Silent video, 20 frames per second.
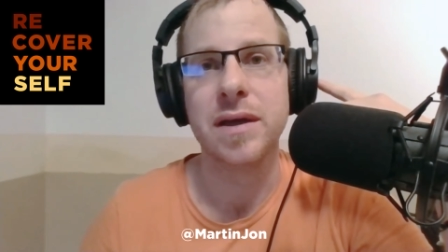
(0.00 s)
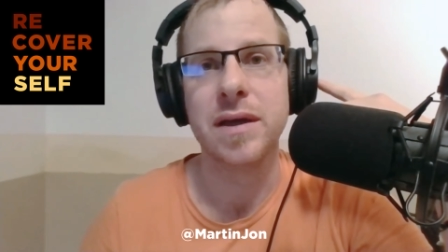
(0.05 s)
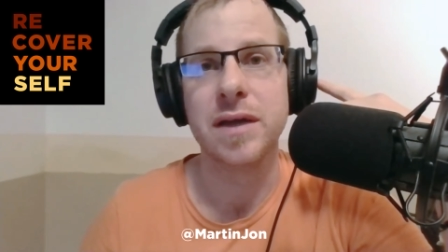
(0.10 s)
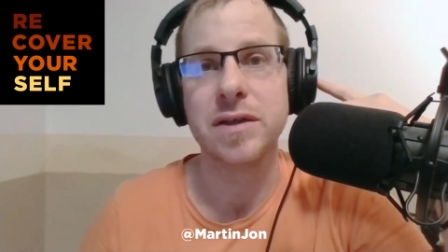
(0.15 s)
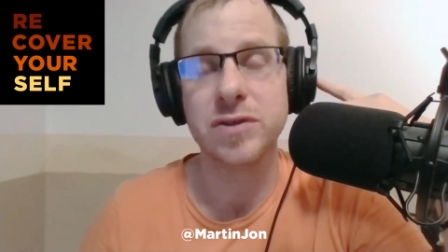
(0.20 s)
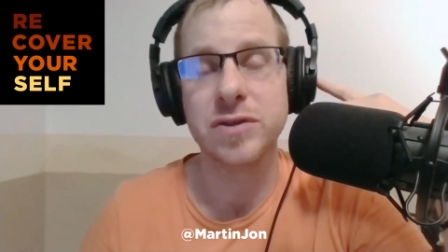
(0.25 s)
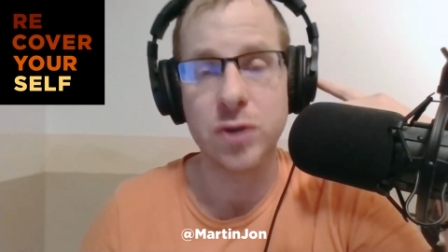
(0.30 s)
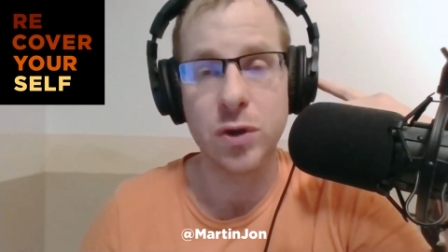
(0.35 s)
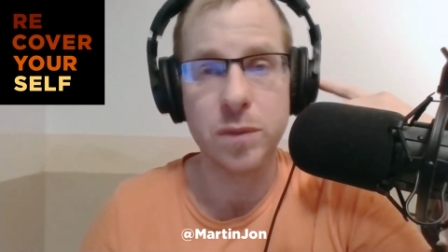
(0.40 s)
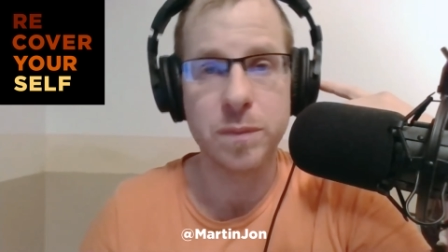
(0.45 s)
I
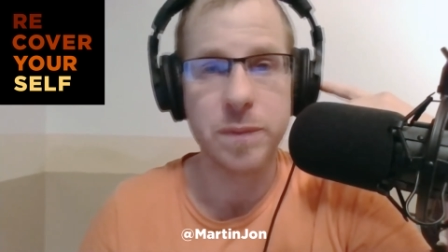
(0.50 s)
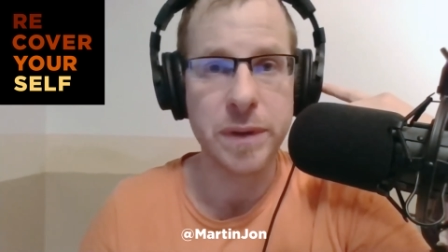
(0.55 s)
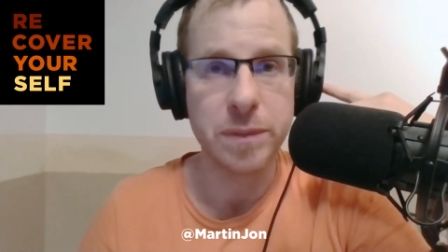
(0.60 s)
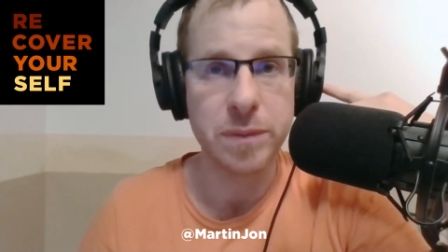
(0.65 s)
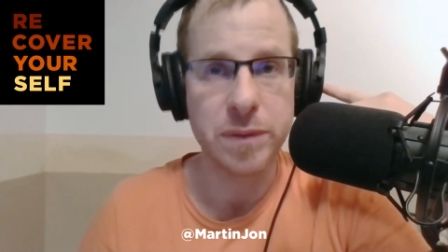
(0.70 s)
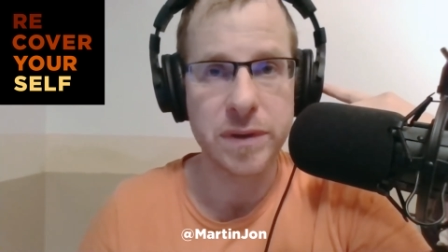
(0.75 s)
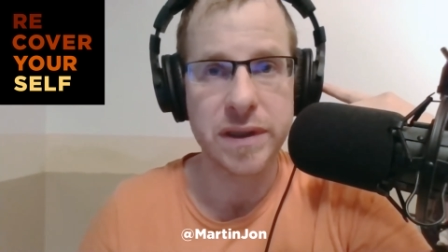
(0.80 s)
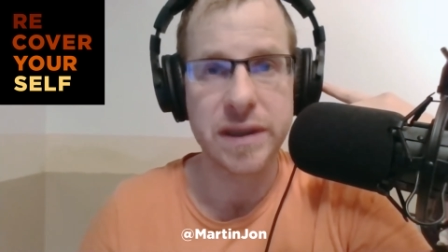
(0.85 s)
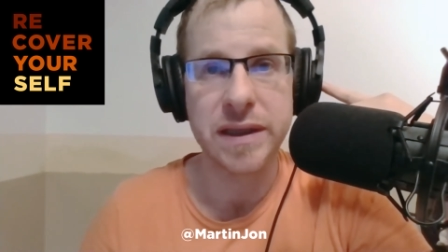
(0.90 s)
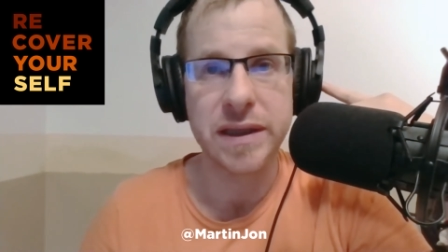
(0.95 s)
just hope
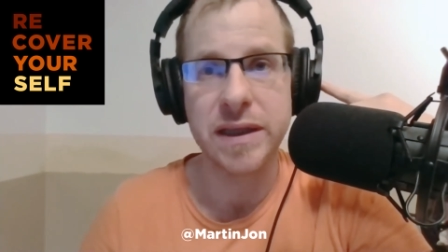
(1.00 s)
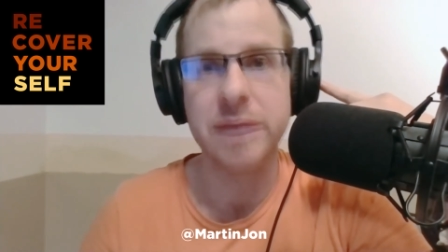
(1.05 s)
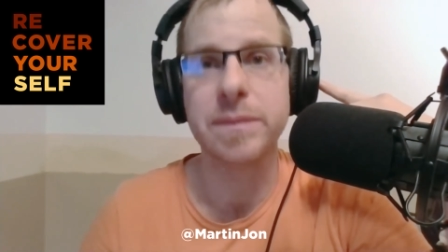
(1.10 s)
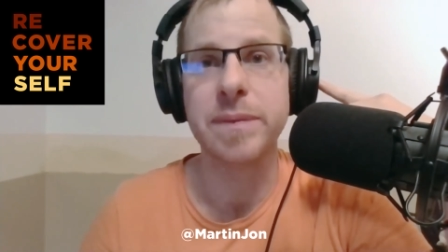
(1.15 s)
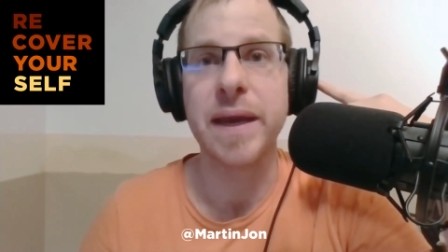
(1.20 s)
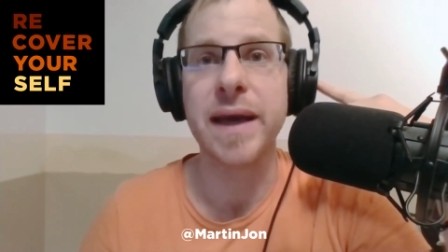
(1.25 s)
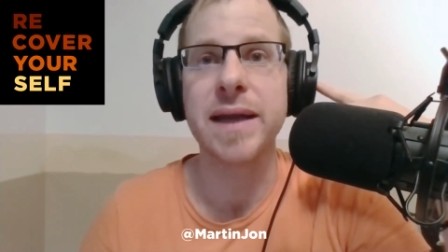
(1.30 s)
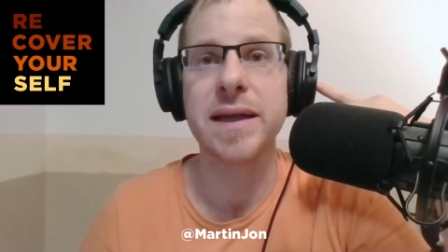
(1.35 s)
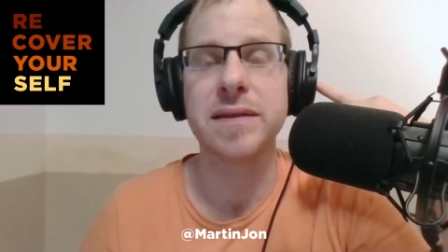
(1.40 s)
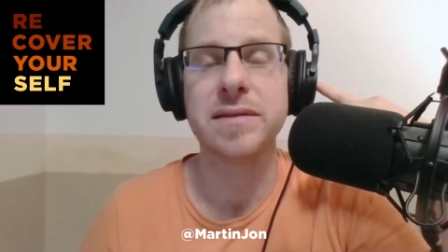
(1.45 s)
people can keep
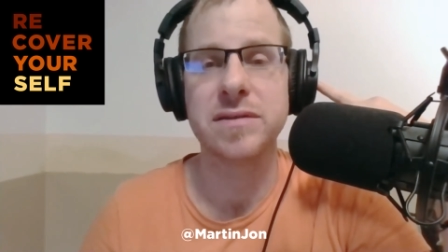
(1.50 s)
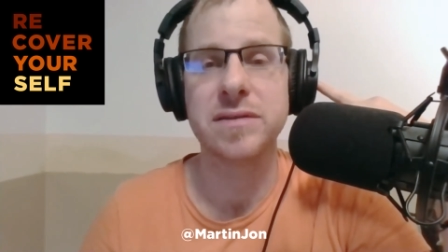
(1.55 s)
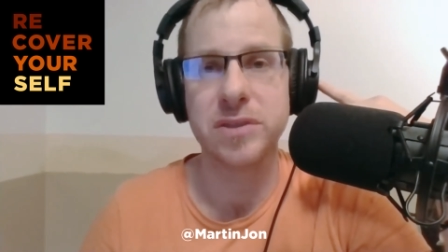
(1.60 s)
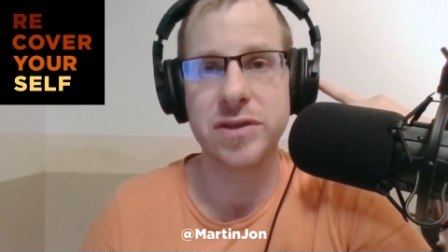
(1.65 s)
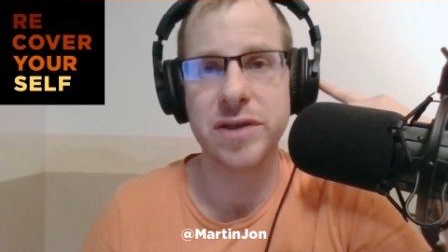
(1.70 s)
addicts in